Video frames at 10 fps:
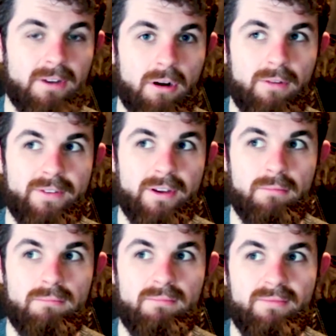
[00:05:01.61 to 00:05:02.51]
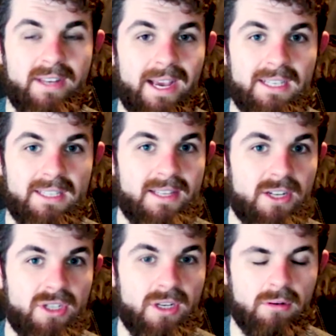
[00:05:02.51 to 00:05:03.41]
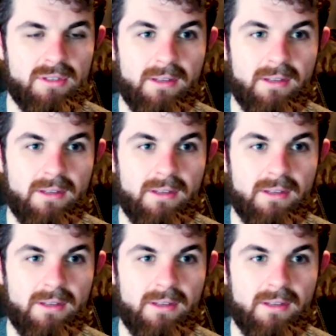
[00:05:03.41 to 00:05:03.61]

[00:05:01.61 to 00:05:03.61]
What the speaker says: or a few days essentially across the